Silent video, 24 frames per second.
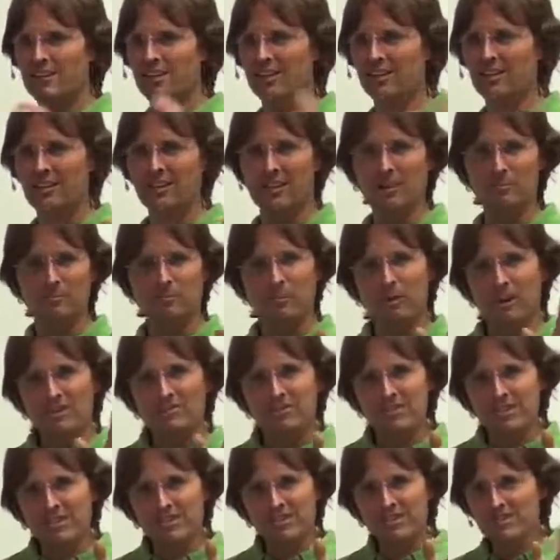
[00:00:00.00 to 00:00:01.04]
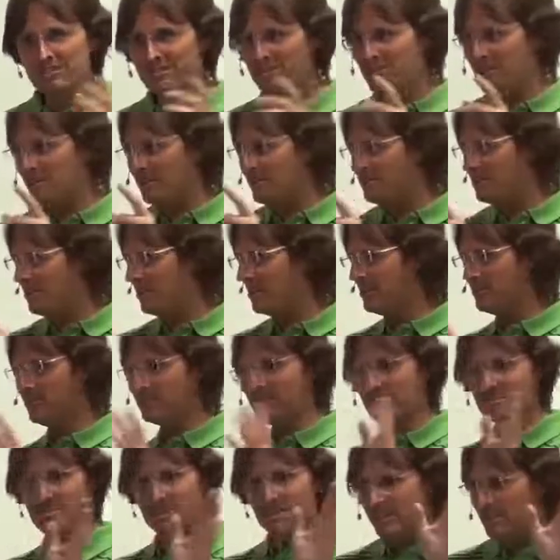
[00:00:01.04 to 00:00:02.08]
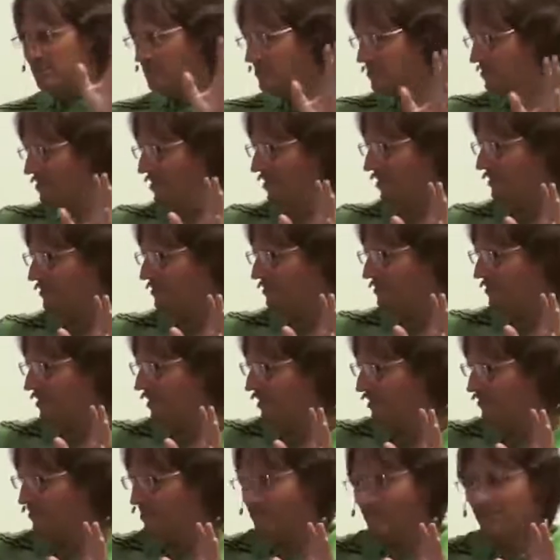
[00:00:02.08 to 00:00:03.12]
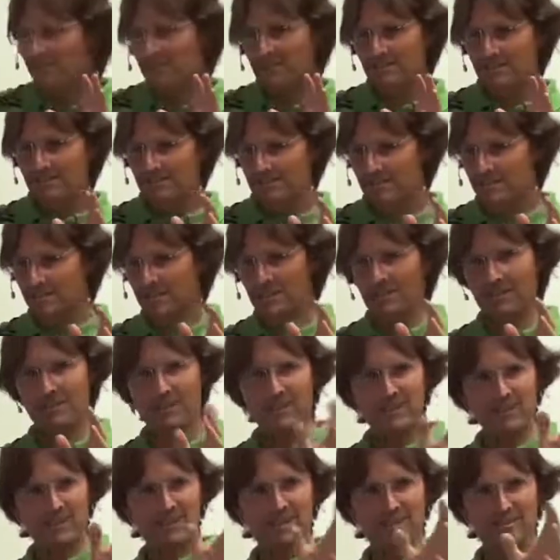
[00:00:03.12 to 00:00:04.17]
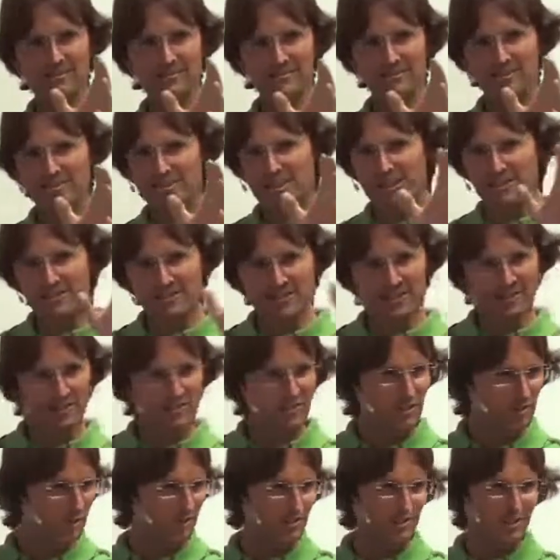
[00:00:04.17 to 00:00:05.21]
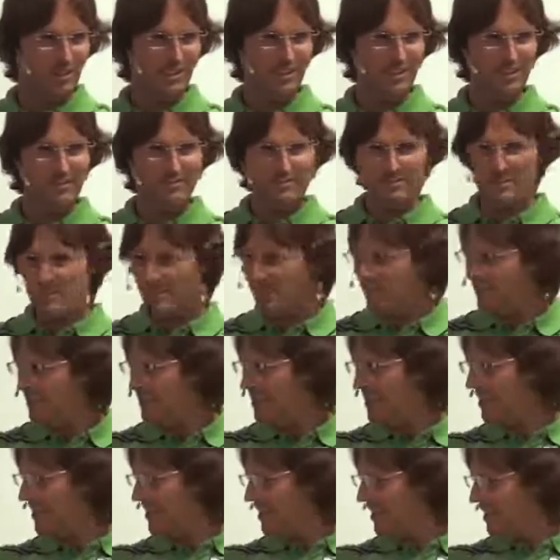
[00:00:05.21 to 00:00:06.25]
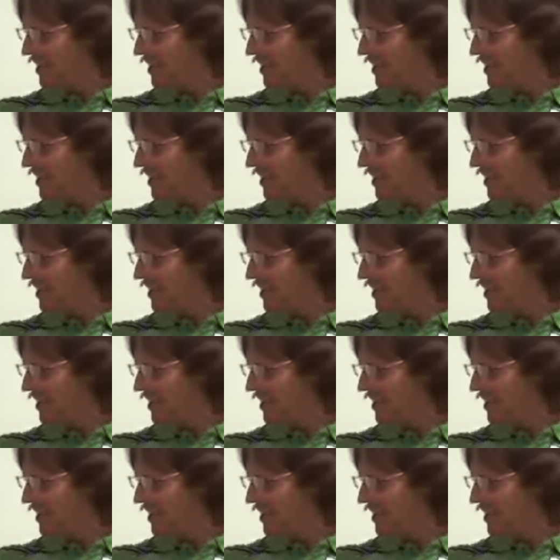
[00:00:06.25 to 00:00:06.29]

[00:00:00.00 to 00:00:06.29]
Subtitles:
Like, and I'm watching, so Selena was sitting over here in our discussion and you were sitting over there,